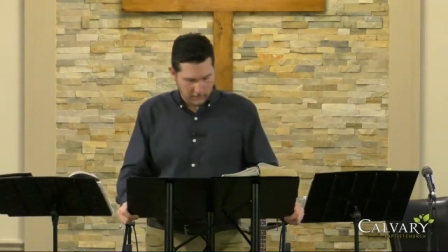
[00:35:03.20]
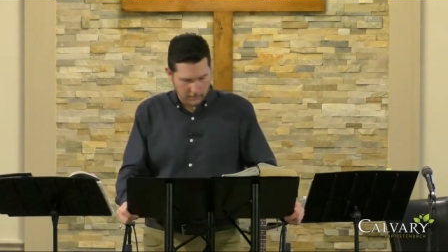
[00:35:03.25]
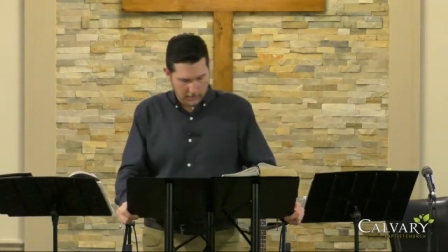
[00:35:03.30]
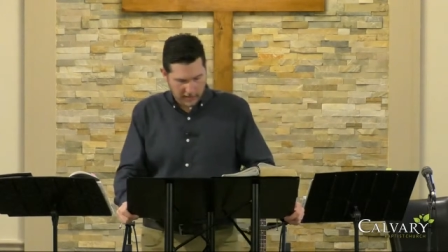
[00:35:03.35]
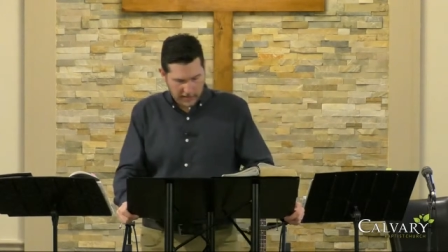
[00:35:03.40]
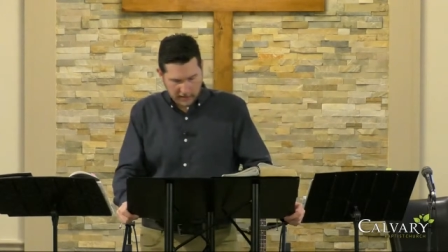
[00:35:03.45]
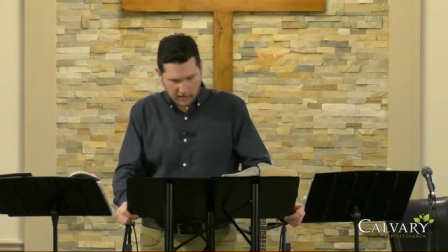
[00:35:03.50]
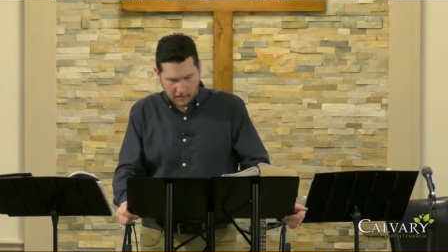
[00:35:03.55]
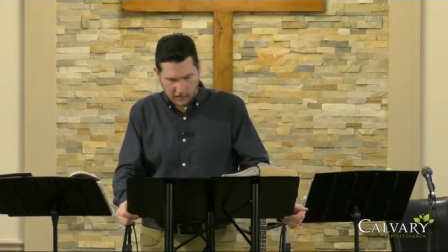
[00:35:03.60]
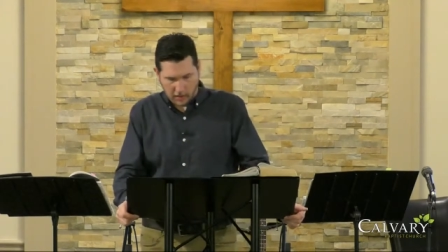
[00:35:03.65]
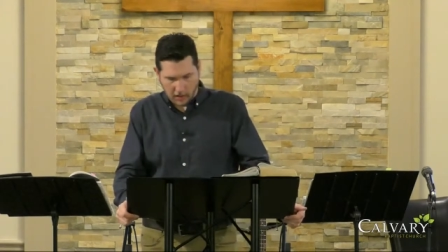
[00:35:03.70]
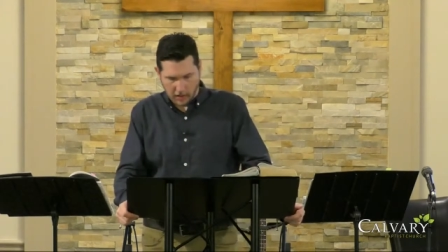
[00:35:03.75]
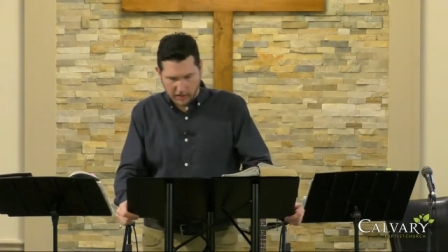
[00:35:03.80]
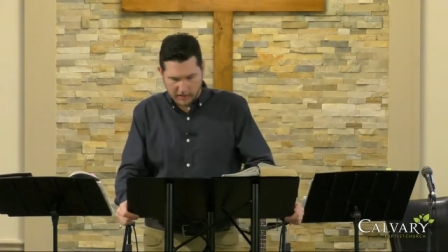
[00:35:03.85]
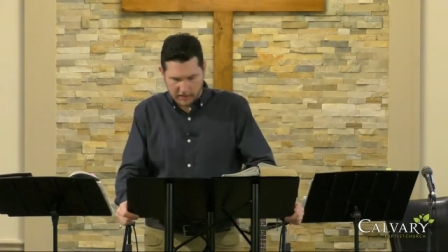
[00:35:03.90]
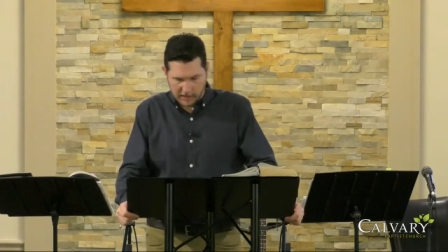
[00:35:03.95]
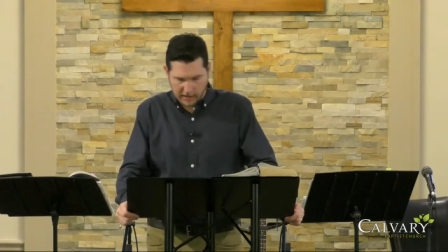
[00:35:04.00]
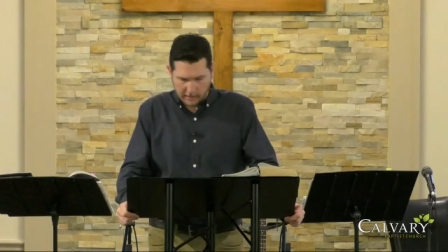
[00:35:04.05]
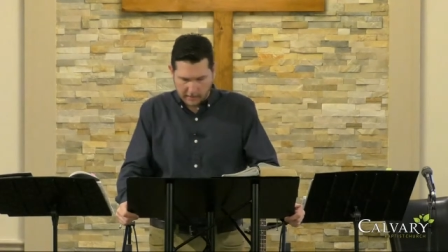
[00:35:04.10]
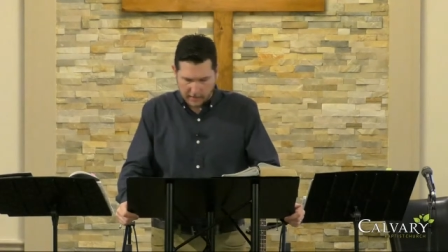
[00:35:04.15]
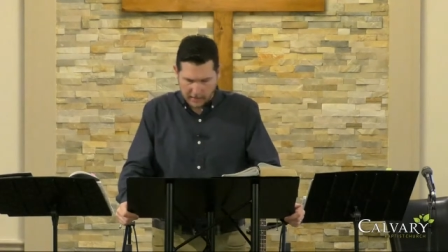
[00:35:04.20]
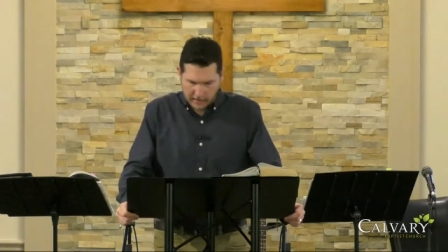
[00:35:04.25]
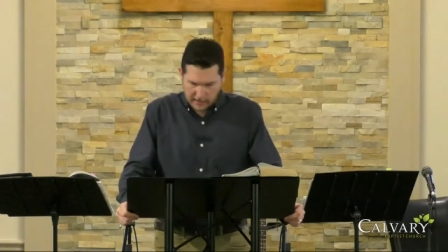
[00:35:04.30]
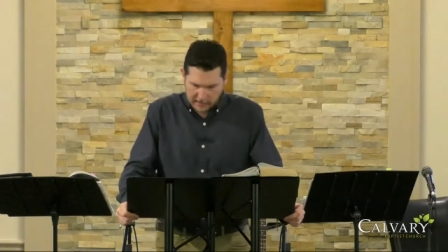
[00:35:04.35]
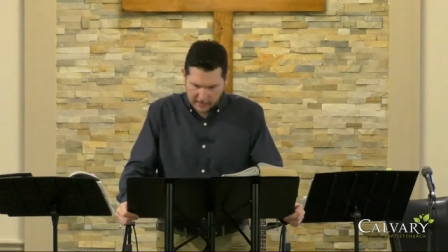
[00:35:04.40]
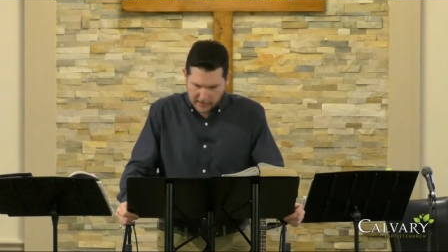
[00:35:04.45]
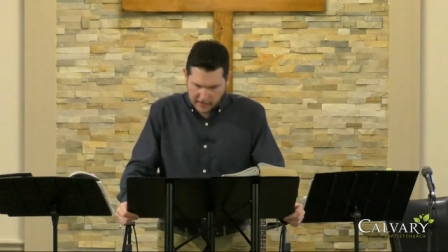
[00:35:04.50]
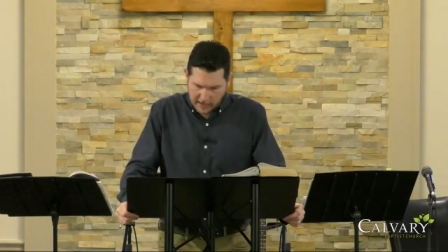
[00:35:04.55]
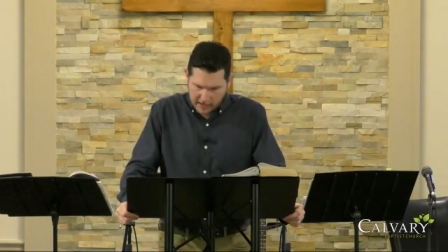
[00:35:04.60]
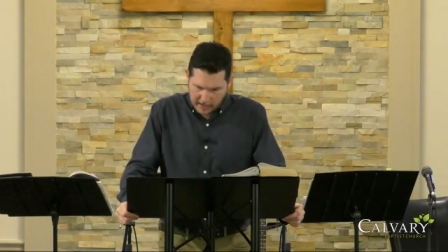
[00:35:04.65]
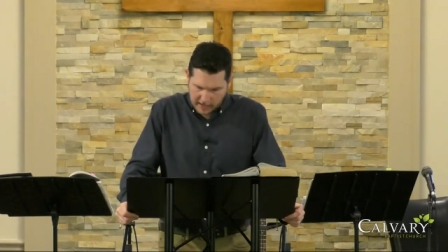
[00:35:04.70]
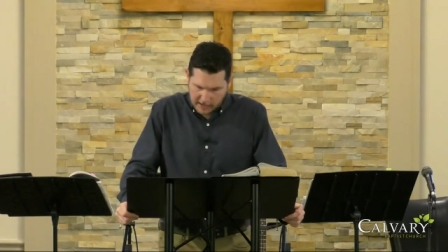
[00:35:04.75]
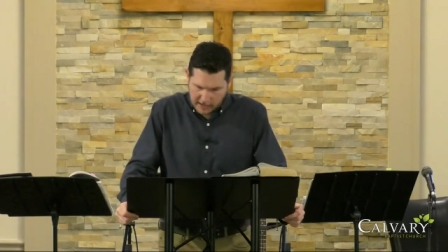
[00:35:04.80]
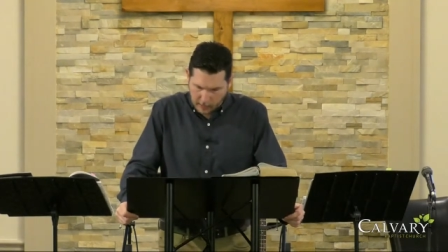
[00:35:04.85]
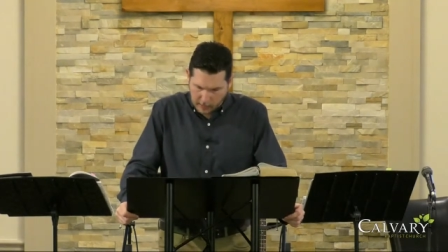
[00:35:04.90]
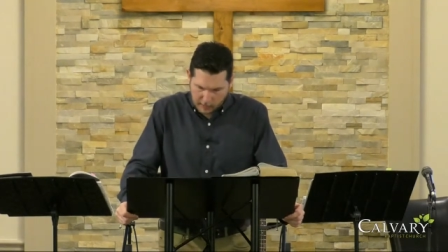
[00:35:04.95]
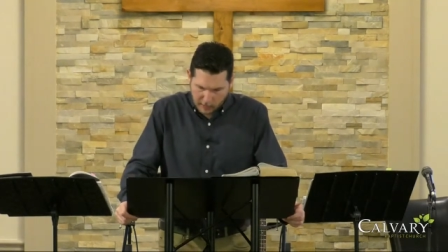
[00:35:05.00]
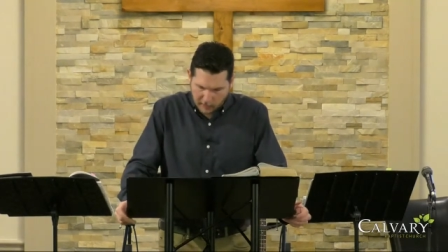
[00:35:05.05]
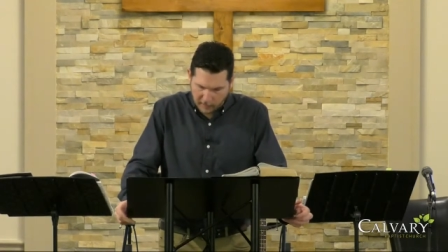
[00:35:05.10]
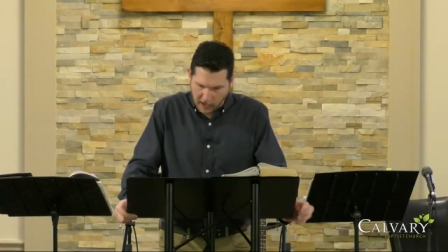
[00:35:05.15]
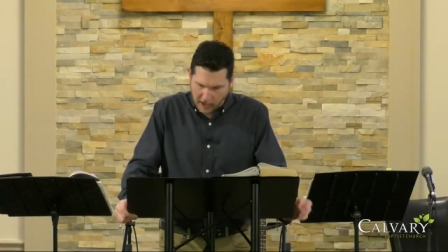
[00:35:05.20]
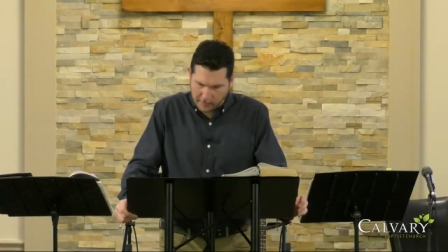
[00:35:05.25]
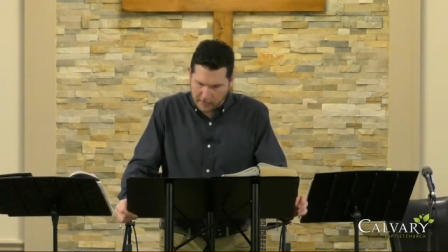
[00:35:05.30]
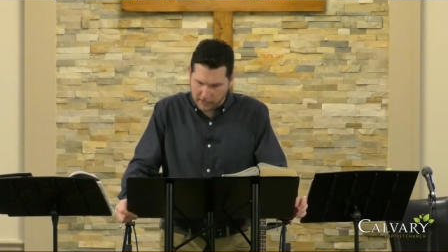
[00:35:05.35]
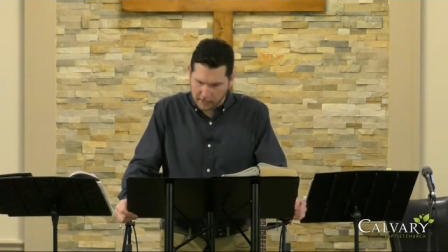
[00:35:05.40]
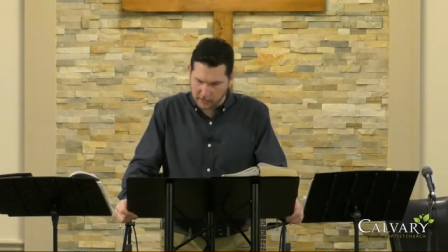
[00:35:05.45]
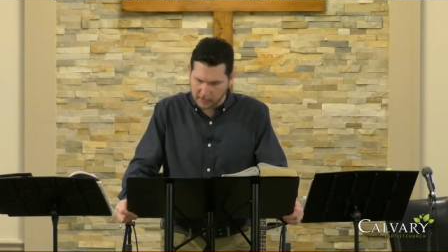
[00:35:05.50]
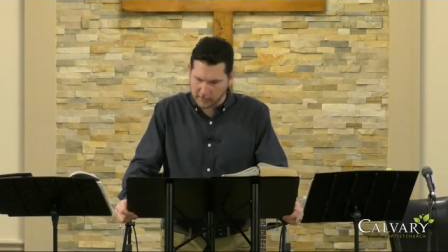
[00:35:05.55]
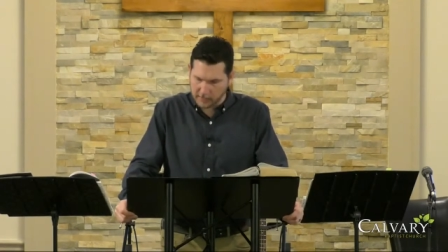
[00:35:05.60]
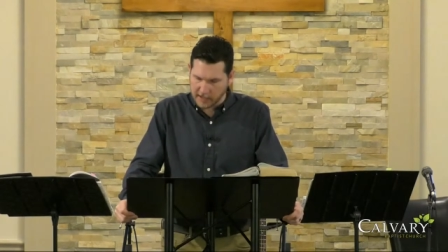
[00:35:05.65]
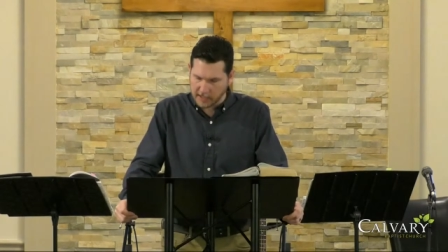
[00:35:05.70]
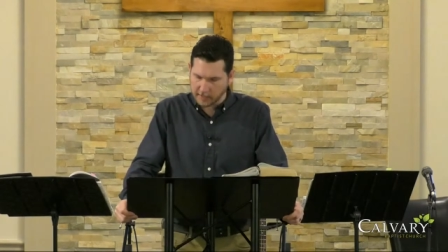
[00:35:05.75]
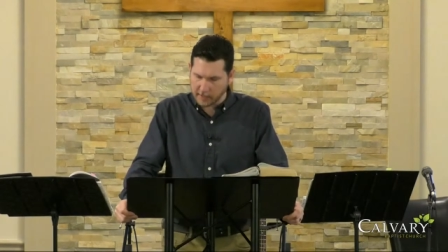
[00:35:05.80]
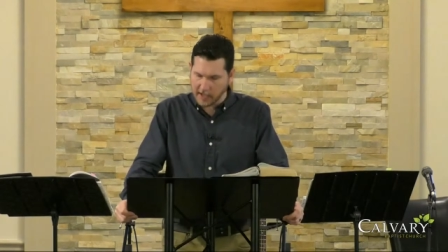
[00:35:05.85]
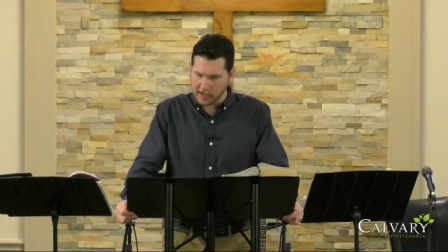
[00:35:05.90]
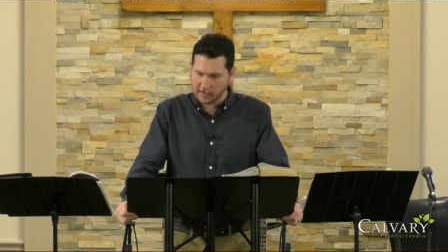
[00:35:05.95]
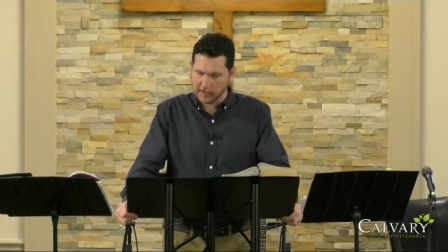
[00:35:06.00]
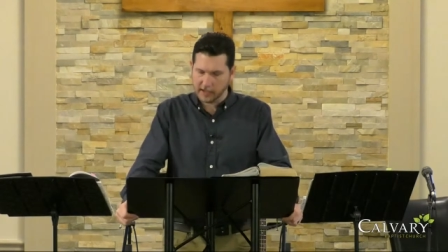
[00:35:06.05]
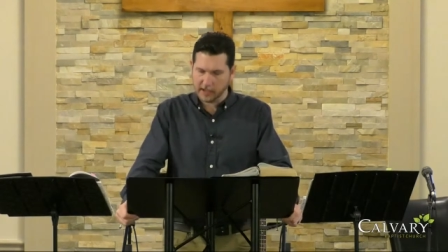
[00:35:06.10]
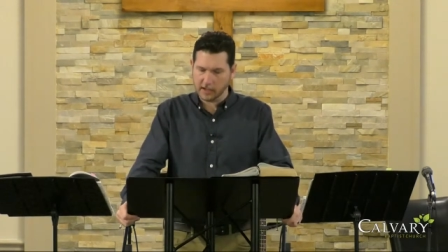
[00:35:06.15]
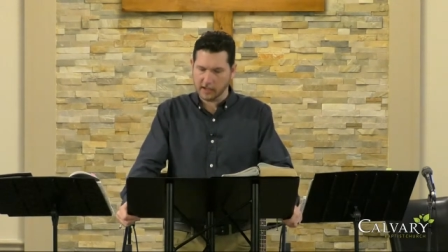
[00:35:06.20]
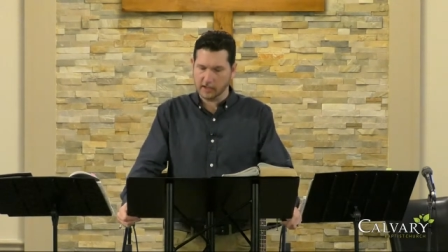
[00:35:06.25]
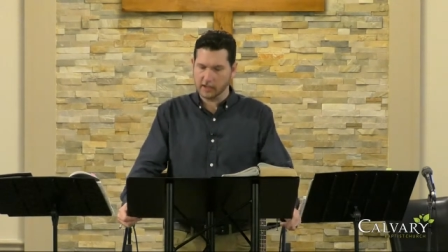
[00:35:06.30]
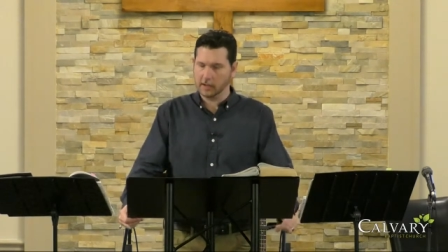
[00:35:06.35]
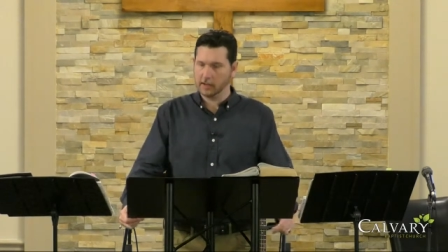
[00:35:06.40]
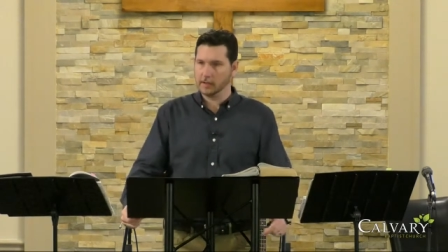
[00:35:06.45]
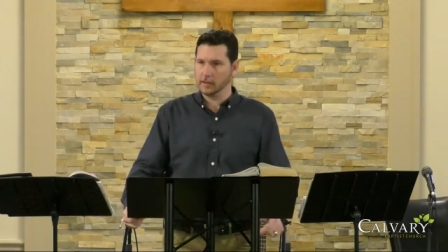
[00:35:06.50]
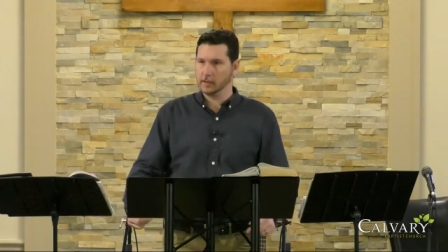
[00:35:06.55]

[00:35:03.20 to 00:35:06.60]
That's the concept. That's the idea. Remove obstacles, make the path clear.